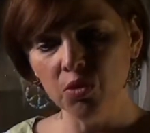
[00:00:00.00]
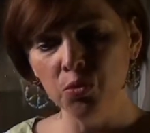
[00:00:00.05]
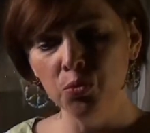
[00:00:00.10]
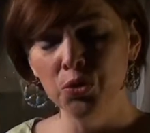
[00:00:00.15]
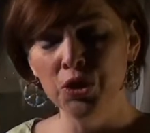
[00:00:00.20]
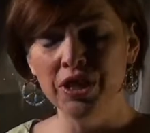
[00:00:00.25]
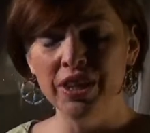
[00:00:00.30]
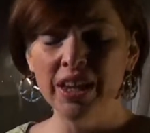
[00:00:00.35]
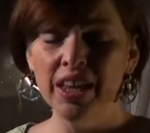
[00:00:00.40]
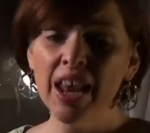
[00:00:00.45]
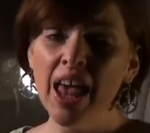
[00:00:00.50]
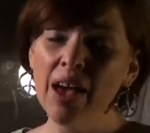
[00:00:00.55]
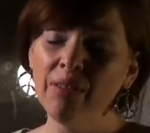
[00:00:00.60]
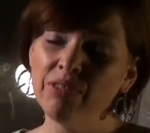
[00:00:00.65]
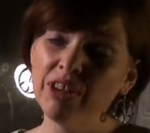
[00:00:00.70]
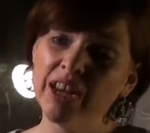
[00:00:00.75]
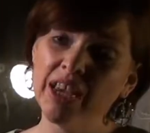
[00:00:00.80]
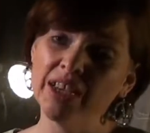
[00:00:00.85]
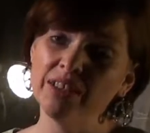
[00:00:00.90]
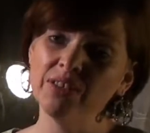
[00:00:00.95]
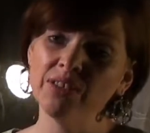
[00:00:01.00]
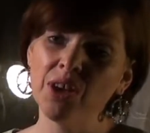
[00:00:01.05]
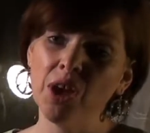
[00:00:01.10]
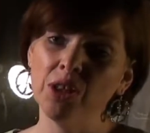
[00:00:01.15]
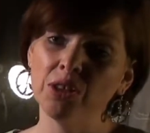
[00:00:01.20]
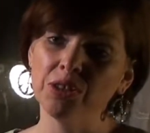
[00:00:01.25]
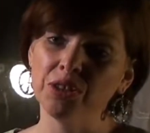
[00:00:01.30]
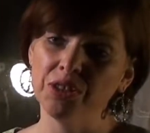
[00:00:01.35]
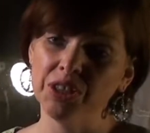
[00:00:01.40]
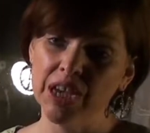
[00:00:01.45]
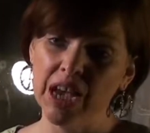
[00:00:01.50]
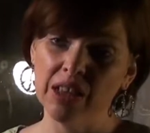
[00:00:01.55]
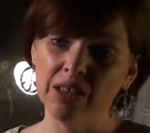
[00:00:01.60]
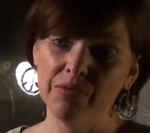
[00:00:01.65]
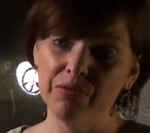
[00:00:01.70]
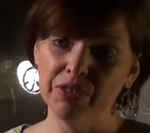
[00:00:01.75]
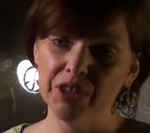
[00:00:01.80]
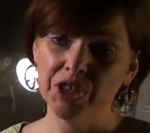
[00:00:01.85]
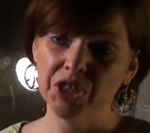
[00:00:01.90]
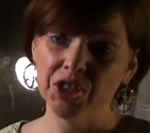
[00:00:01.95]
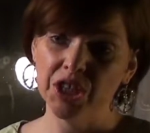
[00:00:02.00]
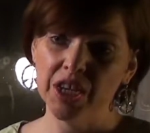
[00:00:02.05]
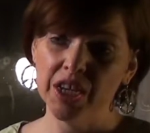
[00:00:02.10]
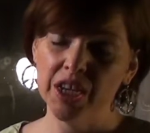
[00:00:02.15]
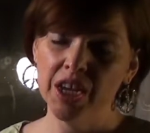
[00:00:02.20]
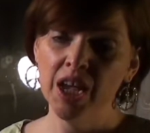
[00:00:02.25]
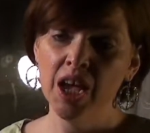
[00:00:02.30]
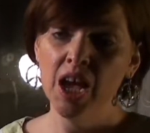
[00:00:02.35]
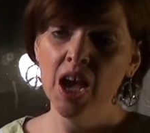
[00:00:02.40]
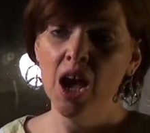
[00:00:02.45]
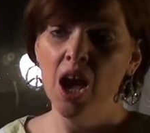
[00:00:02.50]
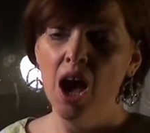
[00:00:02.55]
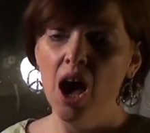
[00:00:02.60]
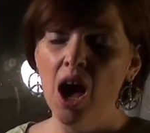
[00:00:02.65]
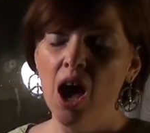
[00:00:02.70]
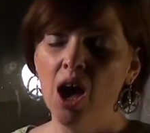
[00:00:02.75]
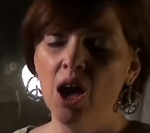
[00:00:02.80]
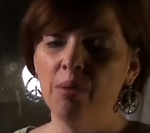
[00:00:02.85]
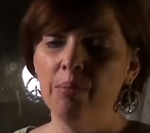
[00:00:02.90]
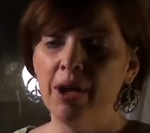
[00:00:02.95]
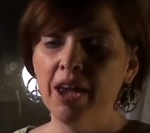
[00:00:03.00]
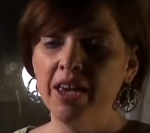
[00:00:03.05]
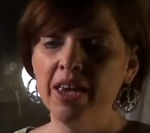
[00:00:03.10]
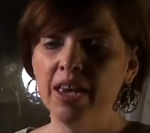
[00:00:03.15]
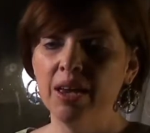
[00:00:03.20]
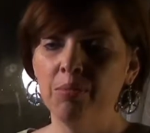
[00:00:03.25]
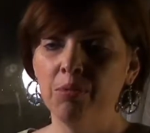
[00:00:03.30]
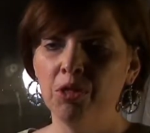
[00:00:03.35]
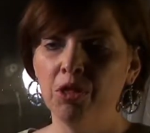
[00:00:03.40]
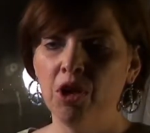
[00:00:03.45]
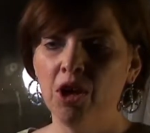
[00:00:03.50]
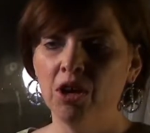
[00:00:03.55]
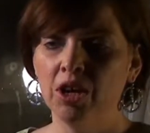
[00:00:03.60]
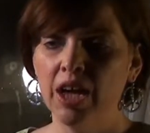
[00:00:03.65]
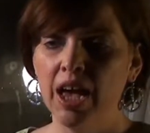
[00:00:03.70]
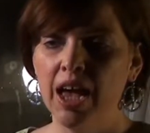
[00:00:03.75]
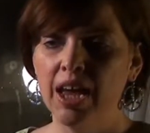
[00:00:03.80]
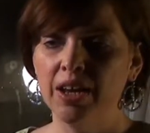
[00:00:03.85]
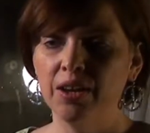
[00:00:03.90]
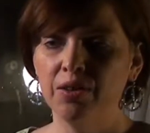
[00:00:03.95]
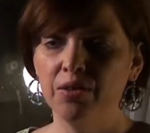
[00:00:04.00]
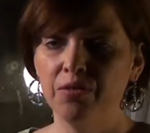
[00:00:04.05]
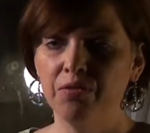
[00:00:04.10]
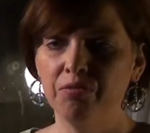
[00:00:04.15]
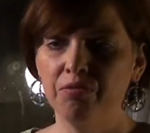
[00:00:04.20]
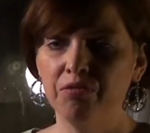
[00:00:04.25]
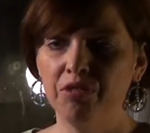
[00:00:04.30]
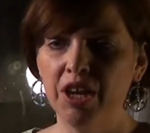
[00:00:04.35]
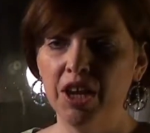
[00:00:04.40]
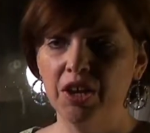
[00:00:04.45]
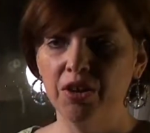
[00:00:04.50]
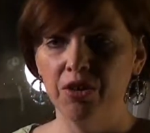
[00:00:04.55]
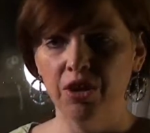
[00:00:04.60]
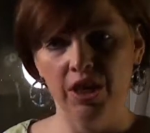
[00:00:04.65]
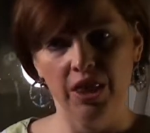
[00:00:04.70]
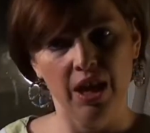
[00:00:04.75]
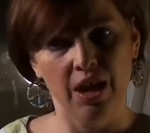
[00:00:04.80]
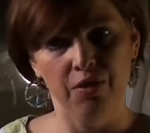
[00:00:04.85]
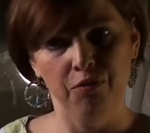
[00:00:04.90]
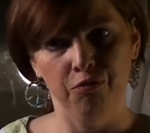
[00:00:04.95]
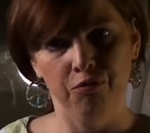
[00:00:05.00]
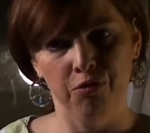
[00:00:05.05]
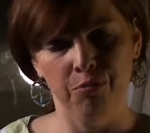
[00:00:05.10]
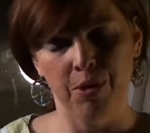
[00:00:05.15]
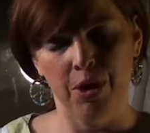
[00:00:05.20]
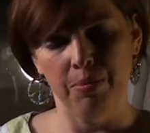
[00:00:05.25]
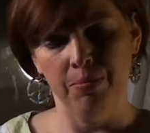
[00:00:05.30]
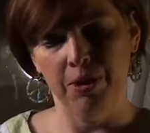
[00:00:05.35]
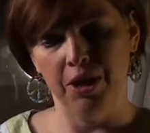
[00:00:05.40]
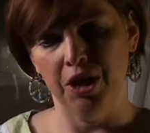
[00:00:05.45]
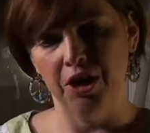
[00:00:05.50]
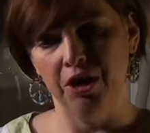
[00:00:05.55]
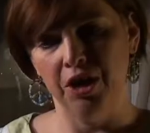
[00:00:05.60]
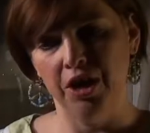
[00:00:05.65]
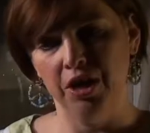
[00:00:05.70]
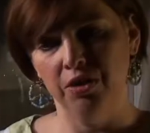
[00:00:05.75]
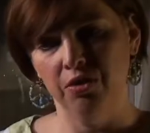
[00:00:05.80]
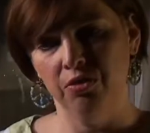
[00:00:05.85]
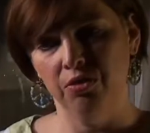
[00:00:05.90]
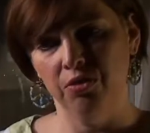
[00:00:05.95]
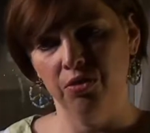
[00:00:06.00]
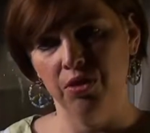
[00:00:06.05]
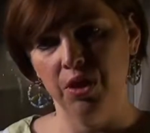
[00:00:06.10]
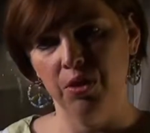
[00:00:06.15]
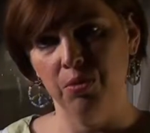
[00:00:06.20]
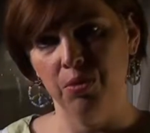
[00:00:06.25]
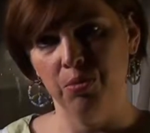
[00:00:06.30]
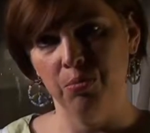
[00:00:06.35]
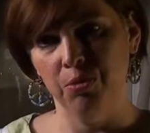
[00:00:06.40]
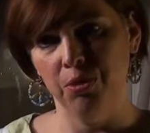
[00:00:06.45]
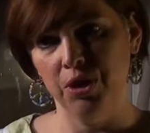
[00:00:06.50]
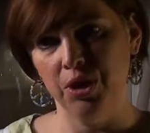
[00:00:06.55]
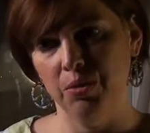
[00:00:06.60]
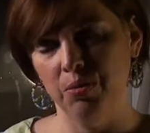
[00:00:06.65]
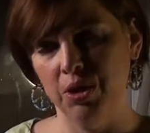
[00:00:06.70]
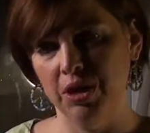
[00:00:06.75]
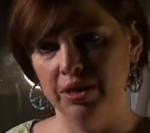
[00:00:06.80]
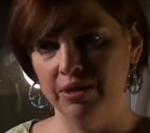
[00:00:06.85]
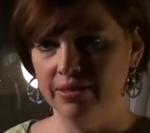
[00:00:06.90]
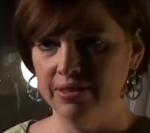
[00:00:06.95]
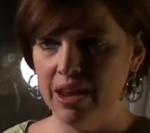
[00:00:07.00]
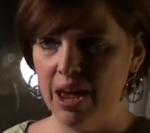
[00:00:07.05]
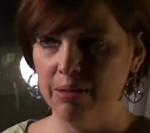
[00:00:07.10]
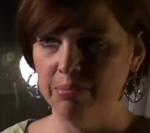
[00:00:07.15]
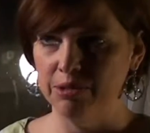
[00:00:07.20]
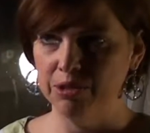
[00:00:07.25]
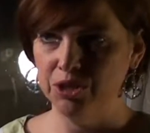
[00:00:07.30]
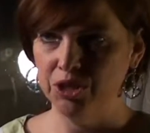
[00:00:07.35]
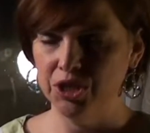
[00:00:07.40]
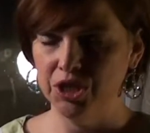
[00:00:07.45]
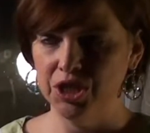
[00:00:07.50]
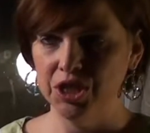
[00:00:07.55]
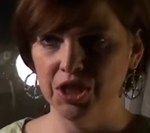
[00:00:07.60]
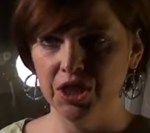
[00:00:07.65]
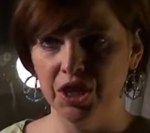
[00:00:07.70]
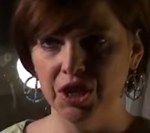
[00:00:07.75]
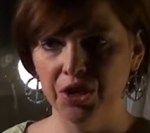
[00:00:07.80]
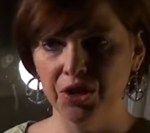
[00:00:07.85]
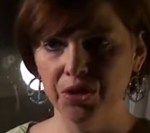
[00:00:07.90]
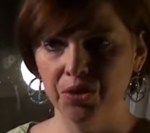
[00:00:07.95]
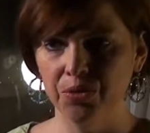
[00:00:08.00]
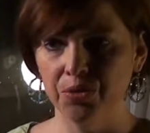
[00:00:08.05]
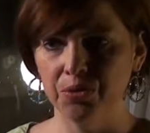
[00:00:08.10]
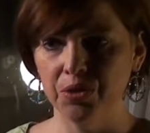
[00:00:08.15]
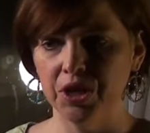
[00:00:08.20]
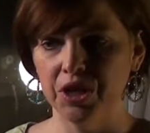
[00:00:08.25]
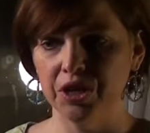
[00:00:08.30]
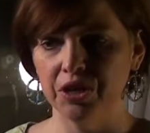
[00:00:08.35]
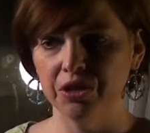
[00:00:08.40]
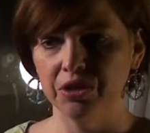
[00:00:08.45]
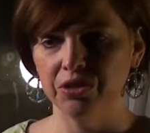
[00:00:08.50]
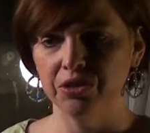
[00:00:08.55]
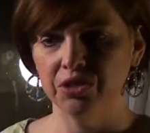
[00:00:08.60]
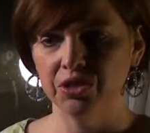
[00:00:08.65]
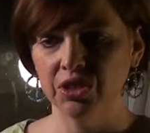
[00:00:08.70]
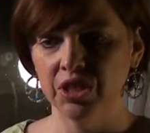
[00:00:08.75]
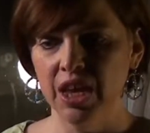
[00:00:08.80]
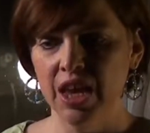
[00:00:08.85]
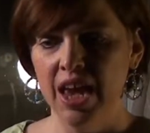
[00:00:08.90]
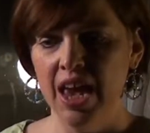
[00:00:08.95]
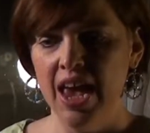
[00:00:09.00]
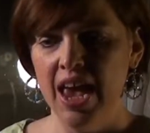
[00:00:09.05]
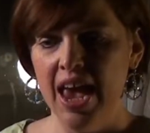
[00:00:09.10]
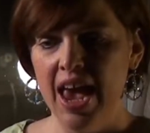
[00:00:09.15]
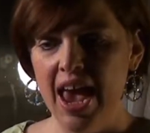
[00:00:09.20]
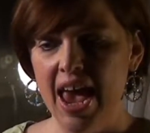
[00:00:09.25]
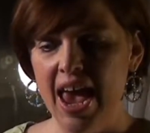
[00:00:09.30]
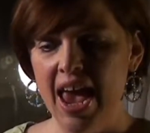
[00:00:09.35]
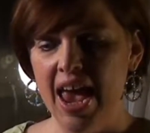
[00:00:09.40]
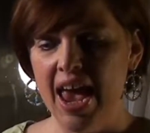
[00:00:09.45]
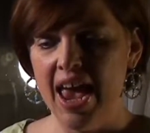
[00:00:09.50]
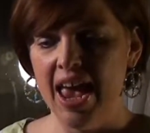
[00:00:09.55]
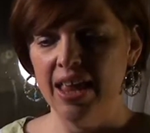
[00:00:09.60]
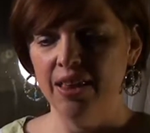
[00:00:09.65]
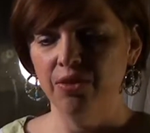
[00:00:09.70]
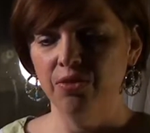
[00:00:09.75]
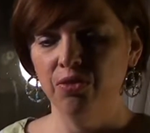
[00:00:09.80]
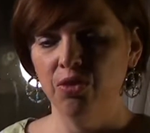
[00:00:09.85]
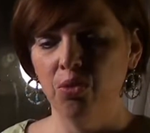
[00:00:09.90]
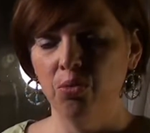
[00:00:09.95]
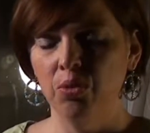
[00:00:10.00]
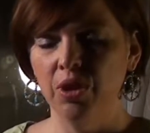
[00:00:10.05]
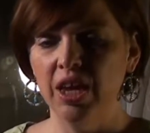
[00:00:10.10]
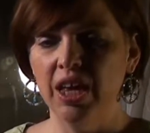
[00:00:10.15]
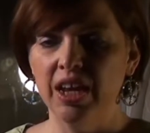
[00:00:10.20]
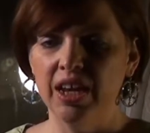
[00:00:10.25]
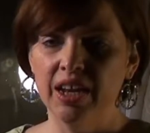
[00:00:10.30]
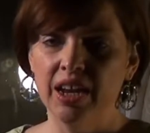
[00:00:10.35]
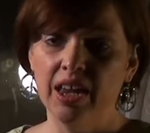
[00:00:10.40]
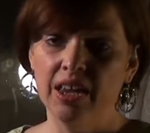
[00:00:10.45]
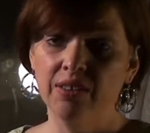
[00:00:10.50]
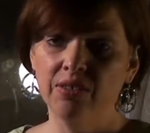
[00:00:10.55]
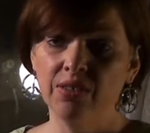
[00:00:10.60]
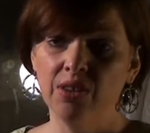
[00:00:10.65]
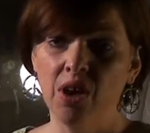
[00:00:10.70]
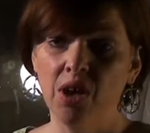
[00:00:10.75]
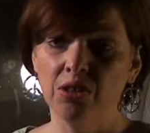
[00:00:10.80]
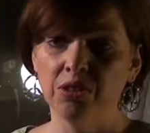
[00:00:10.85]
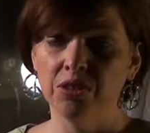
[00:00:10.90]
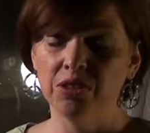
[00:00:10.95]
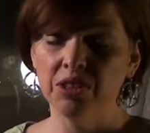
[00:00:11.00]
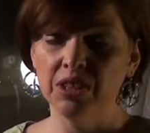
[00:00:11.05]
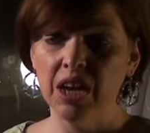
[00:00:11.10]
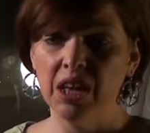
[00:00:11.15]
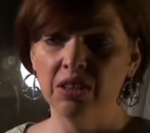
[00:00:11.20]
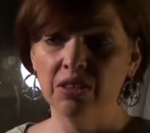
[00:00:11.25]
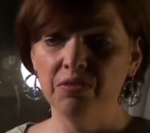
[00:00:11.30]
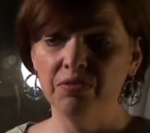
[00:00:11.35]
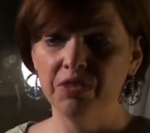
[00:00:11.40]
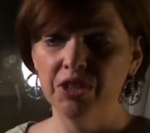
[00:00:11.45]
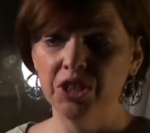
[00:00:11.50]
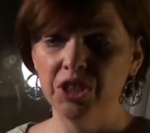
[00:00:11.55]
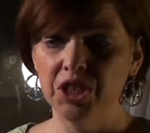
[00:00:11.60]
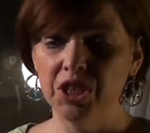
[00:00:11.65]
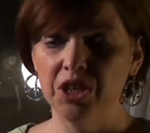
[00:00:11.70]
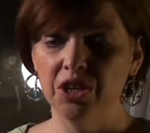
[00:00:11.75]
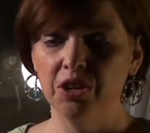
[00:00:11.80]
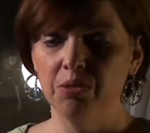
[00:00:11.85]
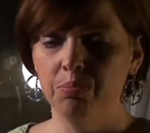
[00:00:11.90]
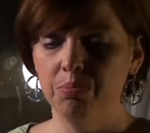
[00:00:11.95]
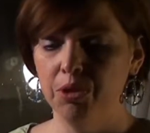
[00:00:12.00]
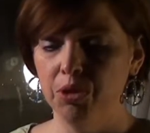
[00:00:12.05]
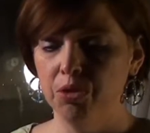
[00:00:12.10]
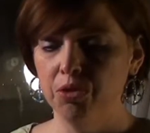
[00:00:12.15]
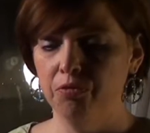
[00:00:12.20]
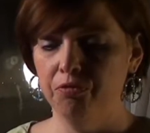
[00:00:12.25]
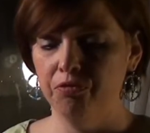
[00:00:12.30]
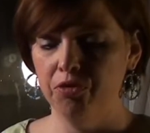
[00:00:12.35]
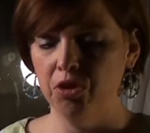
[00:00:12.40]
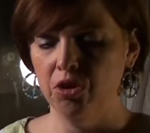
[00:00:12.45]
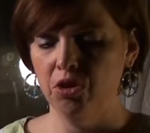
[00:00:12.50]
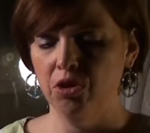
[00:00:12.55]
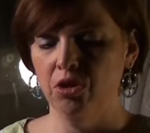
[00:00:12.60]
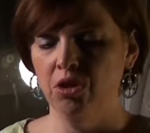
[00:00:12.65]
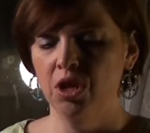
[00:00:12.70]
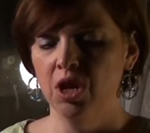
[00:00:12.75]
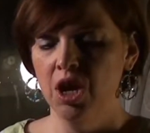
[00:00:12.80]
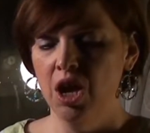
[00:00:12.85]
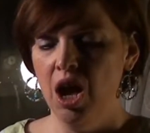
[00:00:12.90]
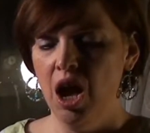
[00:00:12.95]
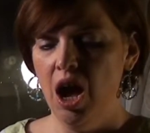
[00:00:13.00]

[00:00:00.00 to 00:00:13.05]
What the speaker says: We did have a nice color television. I came along kind of later in life for my parents, so they were pretty well established in their careers, and so we had a nice color television and a beautiful